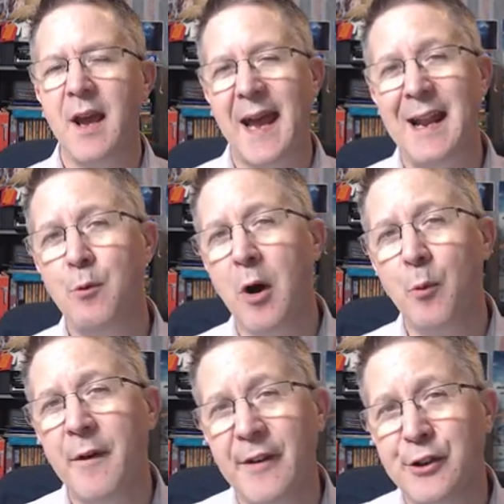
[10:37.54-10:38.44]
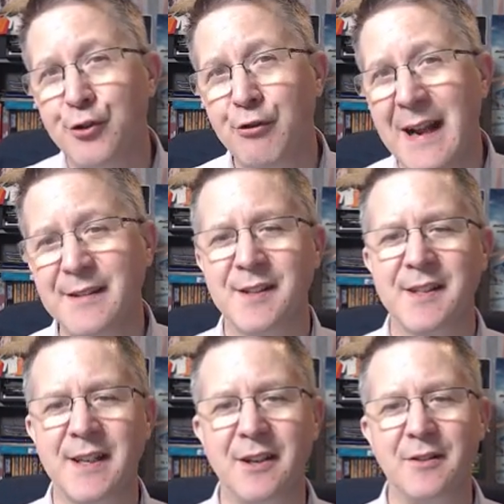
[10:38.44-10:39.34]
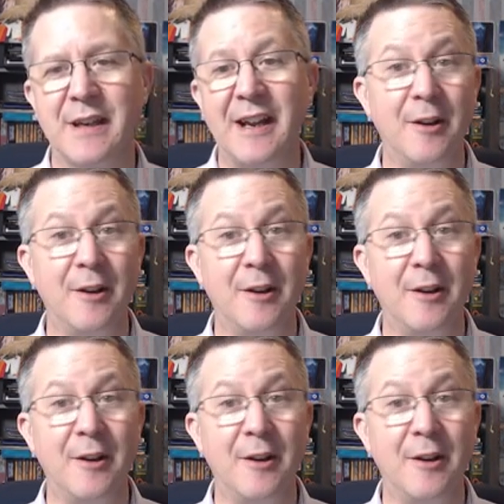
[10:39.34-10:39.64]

Anyone with a trance skill can